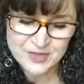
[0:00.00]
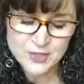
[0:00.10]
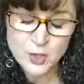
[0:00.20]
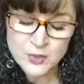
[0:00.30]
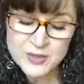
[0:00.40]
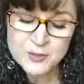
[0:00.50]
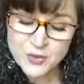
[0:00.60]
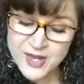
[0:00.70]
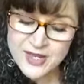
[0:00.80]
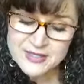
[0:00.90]
Go in
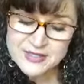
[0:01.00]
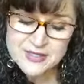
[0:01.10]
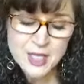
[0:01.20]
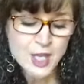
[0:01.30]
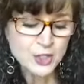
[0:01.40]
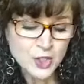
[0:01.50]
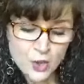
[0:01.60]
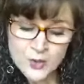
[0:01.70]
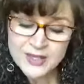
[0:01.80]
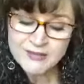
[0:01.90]
praise.
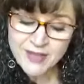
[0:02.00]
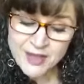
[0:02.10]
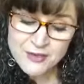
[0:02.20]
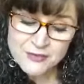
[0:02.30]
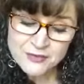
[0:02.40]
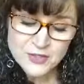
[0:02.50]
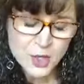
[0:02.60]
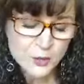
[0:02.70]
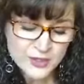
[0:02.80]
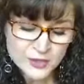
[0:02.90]
Go in love.
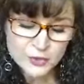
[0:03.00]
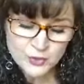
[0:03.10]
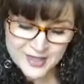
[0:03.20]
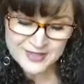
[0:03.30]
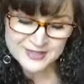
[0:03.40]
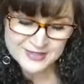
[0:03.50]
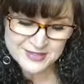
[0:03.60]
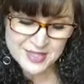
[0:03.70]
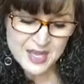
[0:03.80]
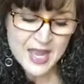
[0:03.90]
Go in grace.